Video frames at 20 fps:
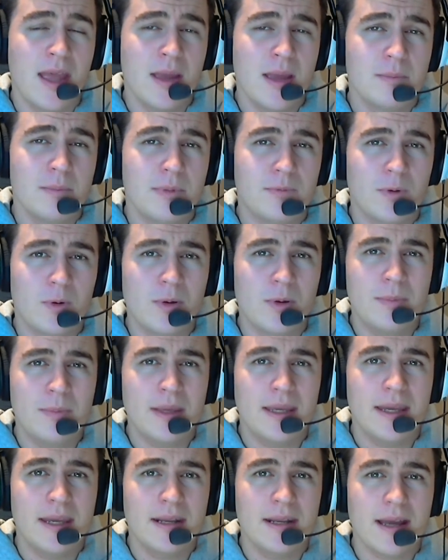Before we
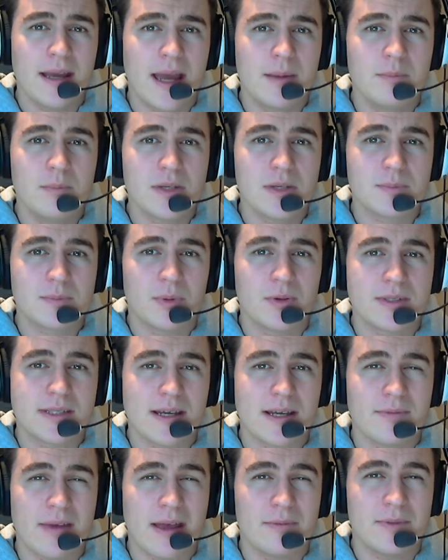begin, I must point
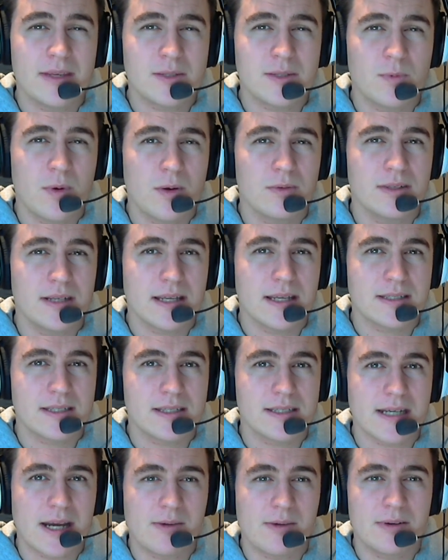out that this won't
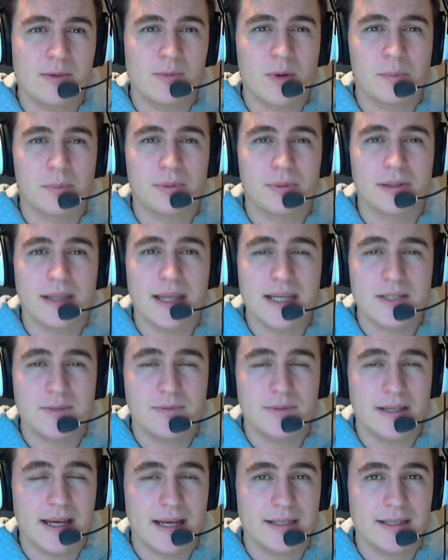necessarily replace
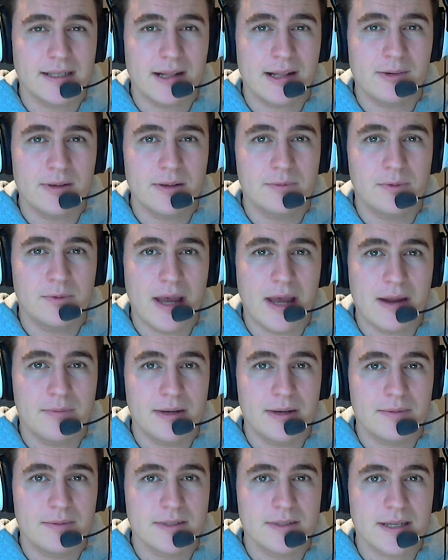the ad gallery for
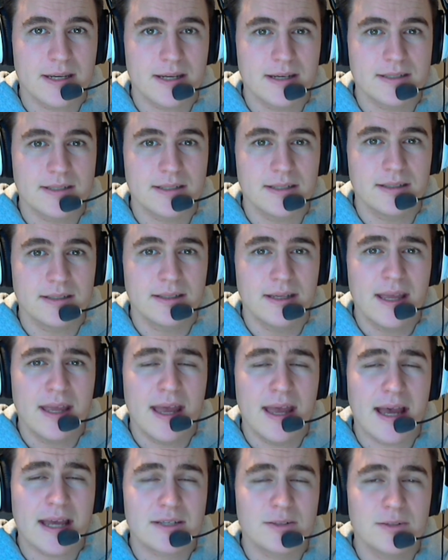every advertiser,
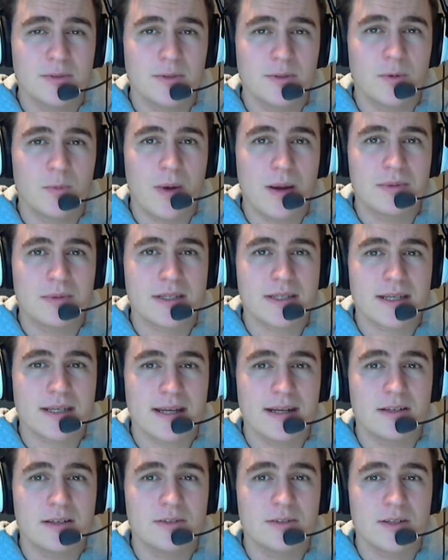as Google Web
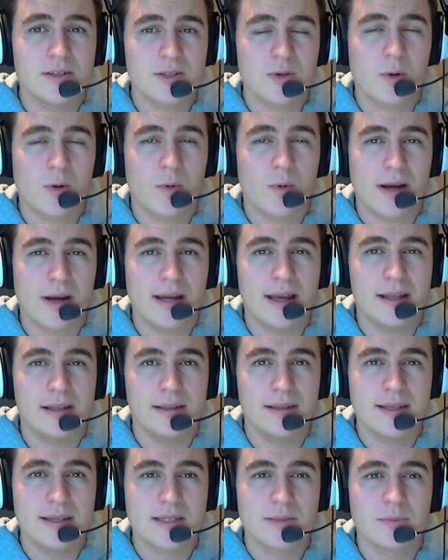Designer does require a
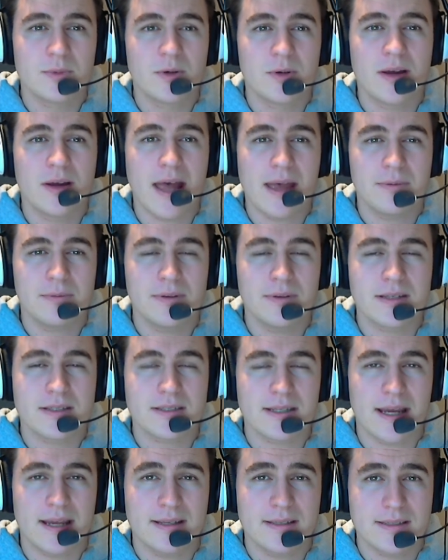little more
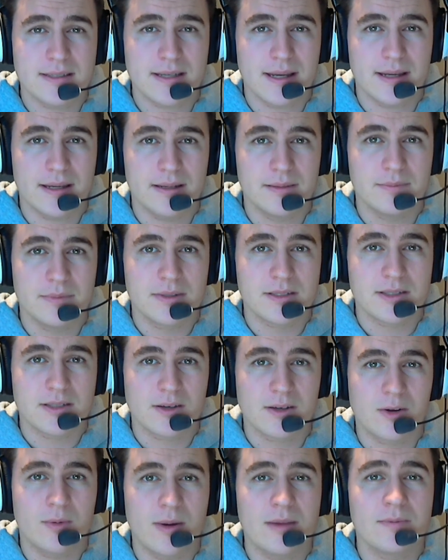effort and time
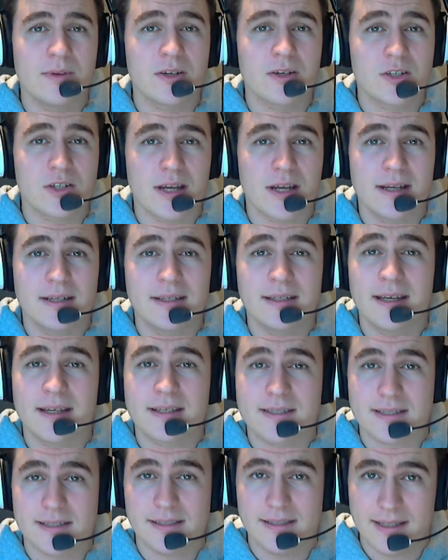to create those shiny
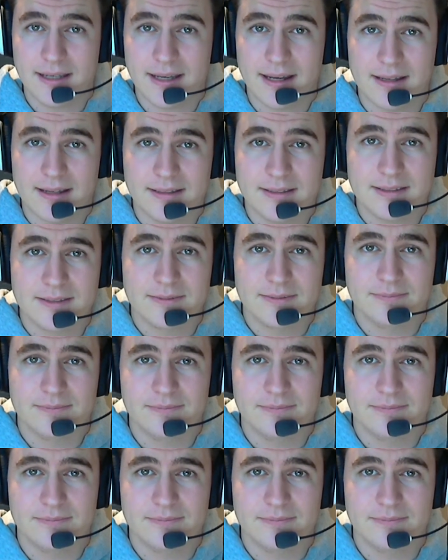and sleek ads.